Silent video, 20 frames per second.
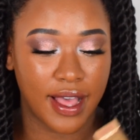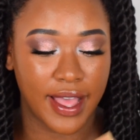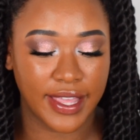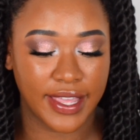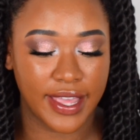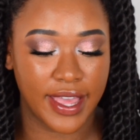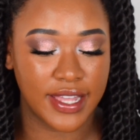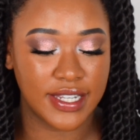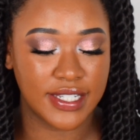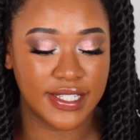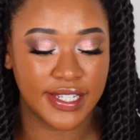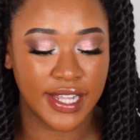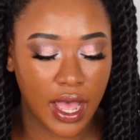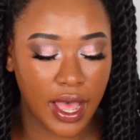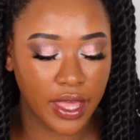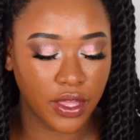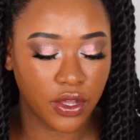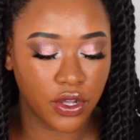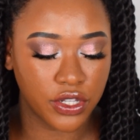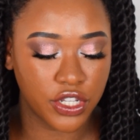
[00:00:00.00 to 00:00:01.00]
I guess.
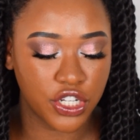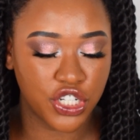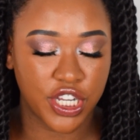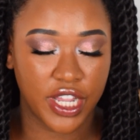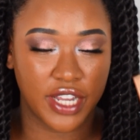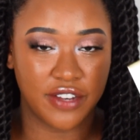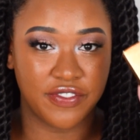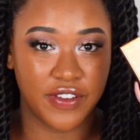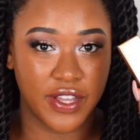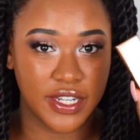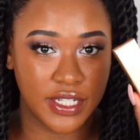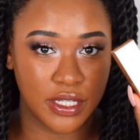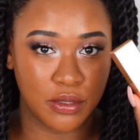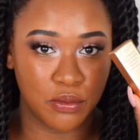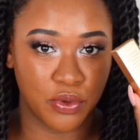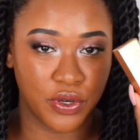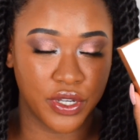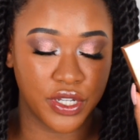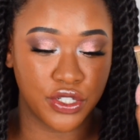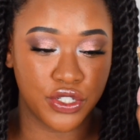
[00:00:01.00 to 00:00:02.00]
I got the shade
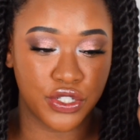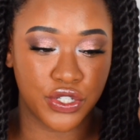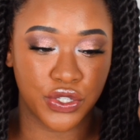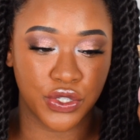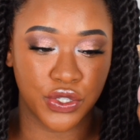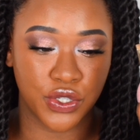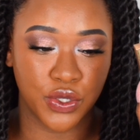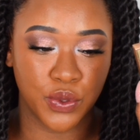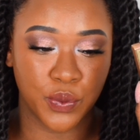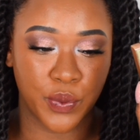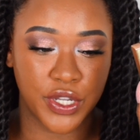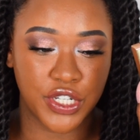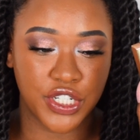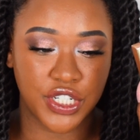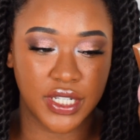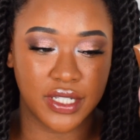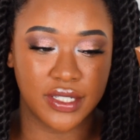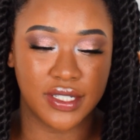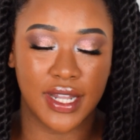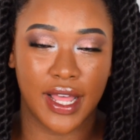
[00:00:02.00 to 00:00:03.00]
13.2
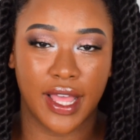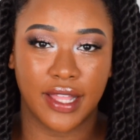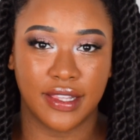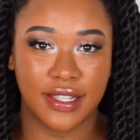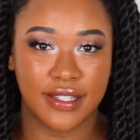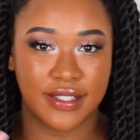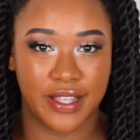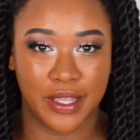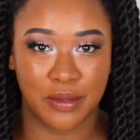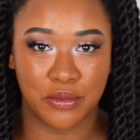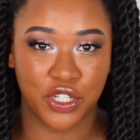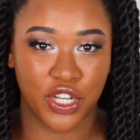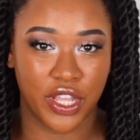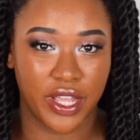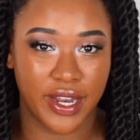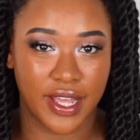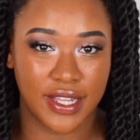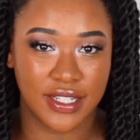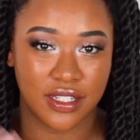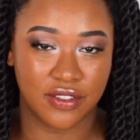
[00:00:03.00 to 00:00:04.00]
which is like the same
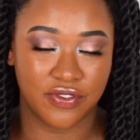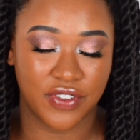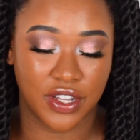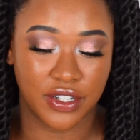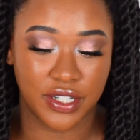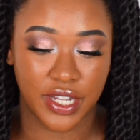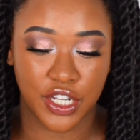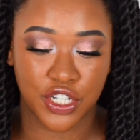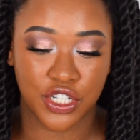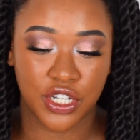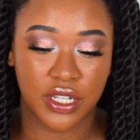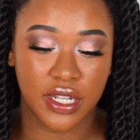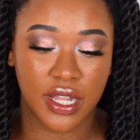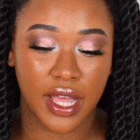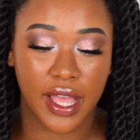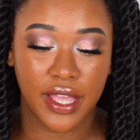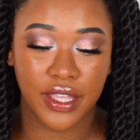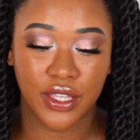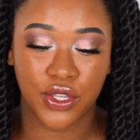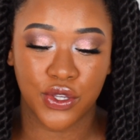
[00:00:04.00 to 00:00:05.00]
shade as the foundation
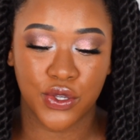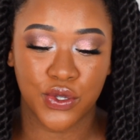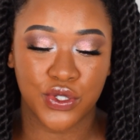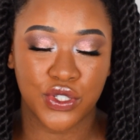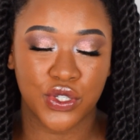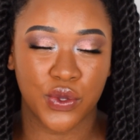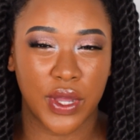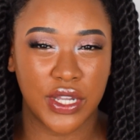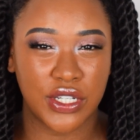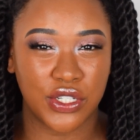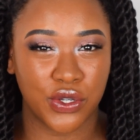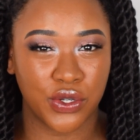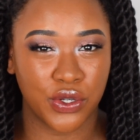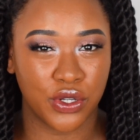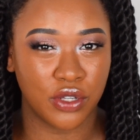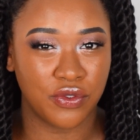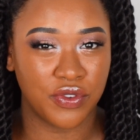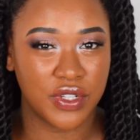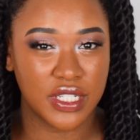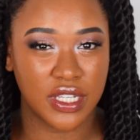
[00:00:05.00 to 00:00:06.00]
that I use so I don't
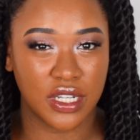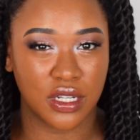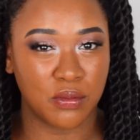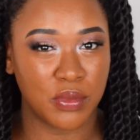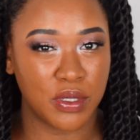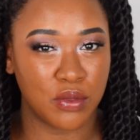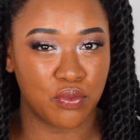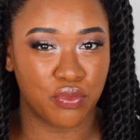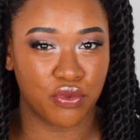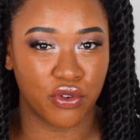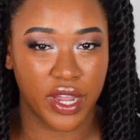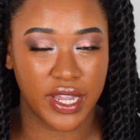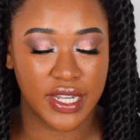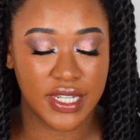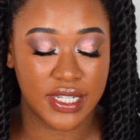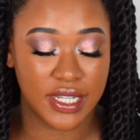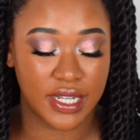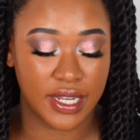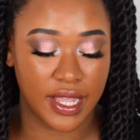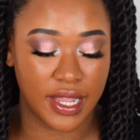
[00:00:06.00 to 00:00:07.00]
know if it's going to be
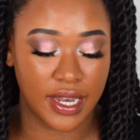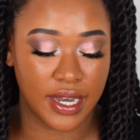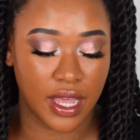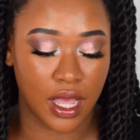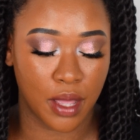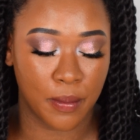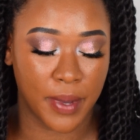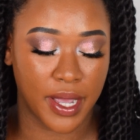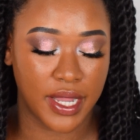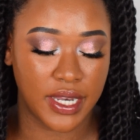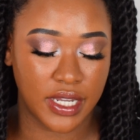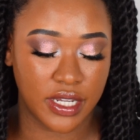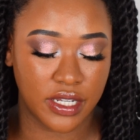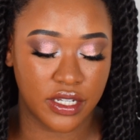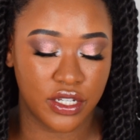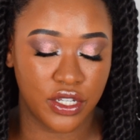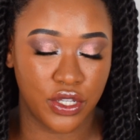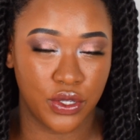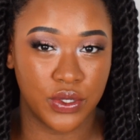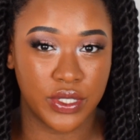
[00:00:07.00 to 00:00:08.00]
brightening. I might need
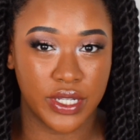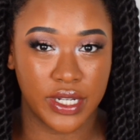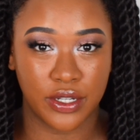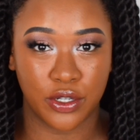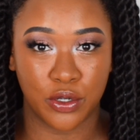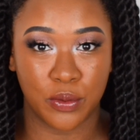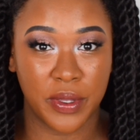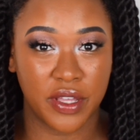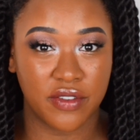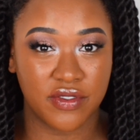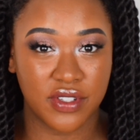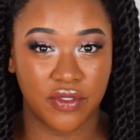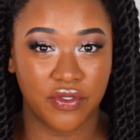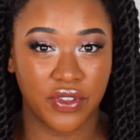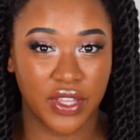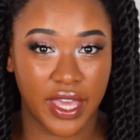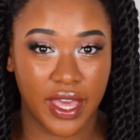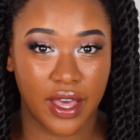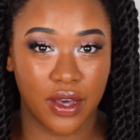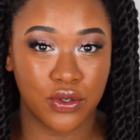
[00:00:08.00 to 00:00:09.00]
need to use a little bit of
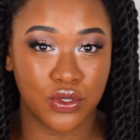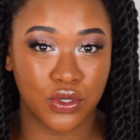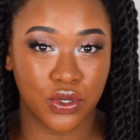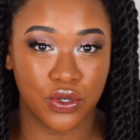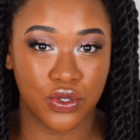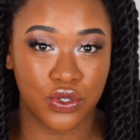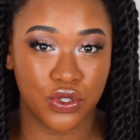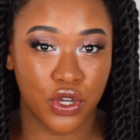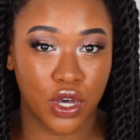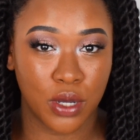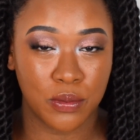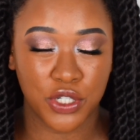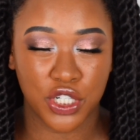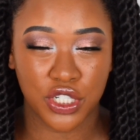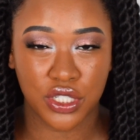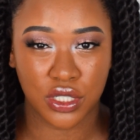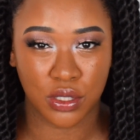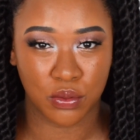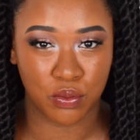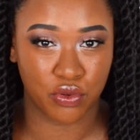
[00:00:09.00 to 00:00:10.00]
something else on top
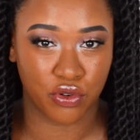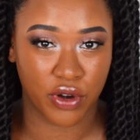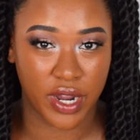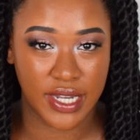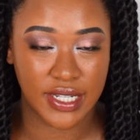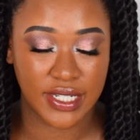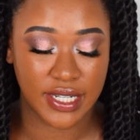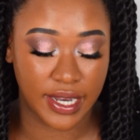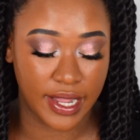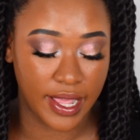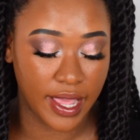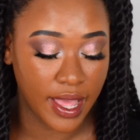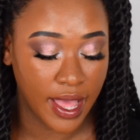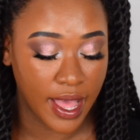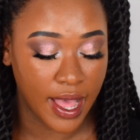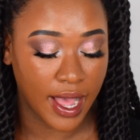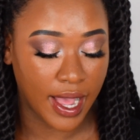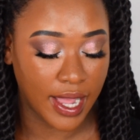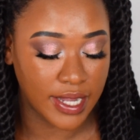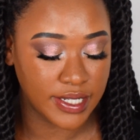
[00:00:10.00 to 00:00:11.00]
just to brighten it.
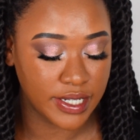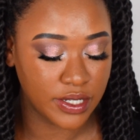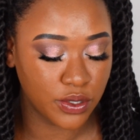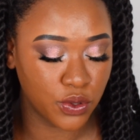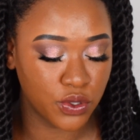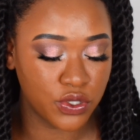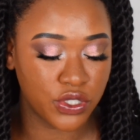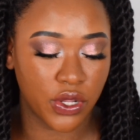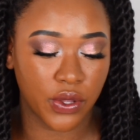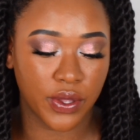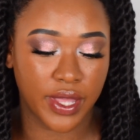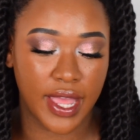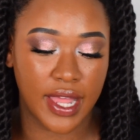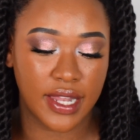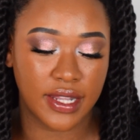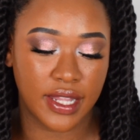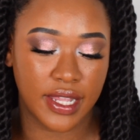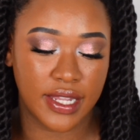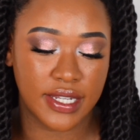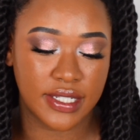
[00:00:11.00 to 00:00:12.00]
I did also
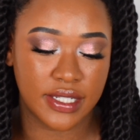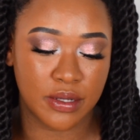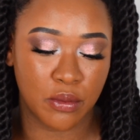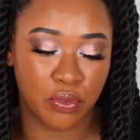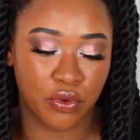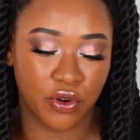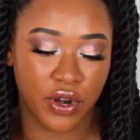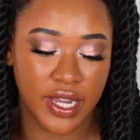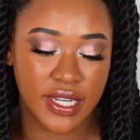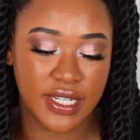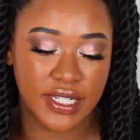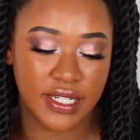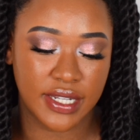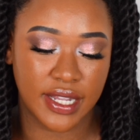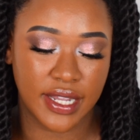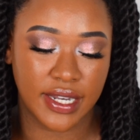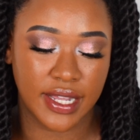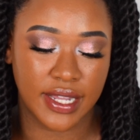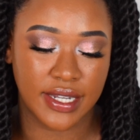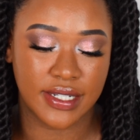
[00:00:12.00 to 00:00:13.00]
get this
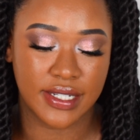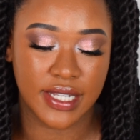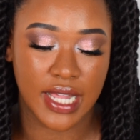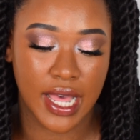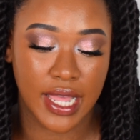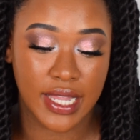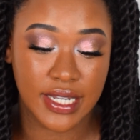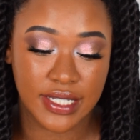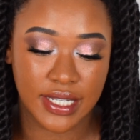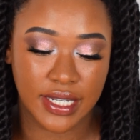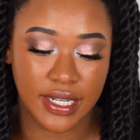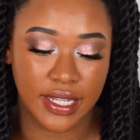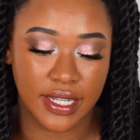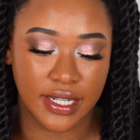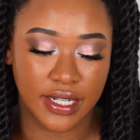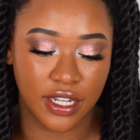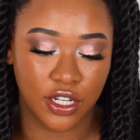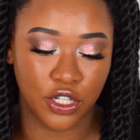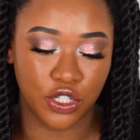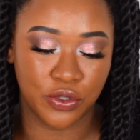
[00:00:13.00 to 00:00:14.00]
brightening and
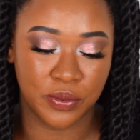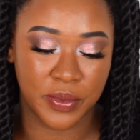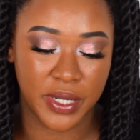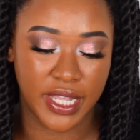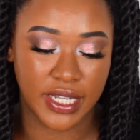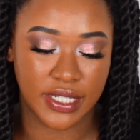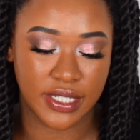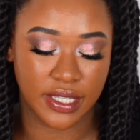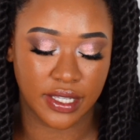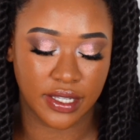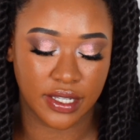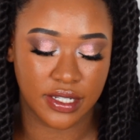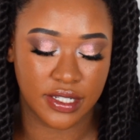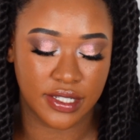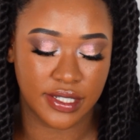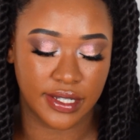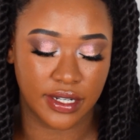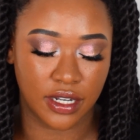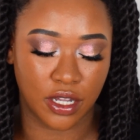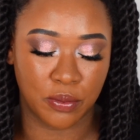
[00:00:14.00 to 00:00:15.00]
tightening illuminating
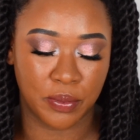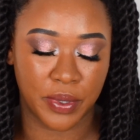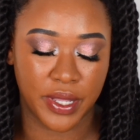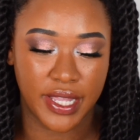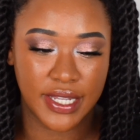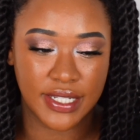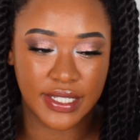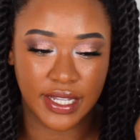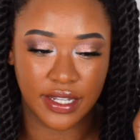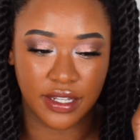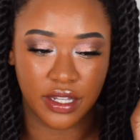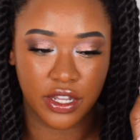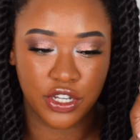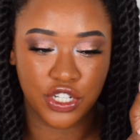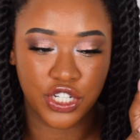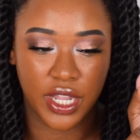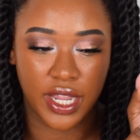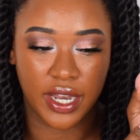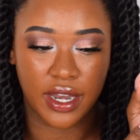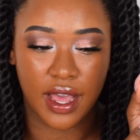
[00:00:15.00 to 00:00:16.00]
concealer, but it's in the
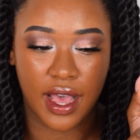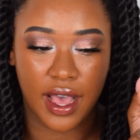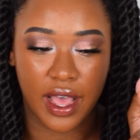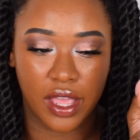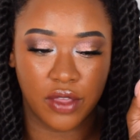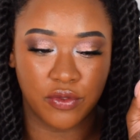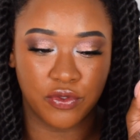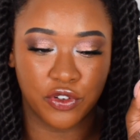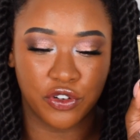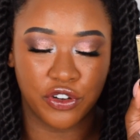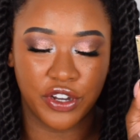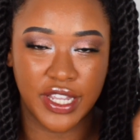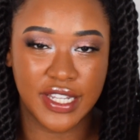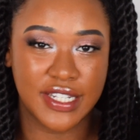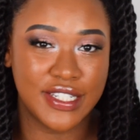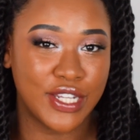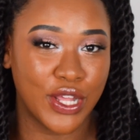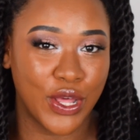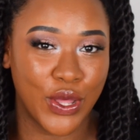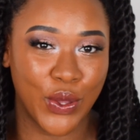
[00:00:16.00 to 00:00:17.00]
shade Ivory,
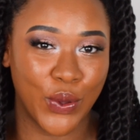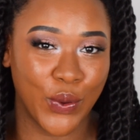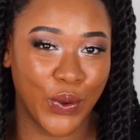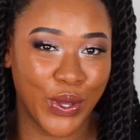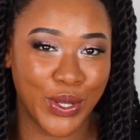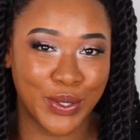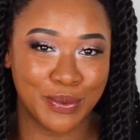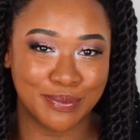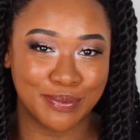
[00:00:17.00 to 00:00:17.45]
so...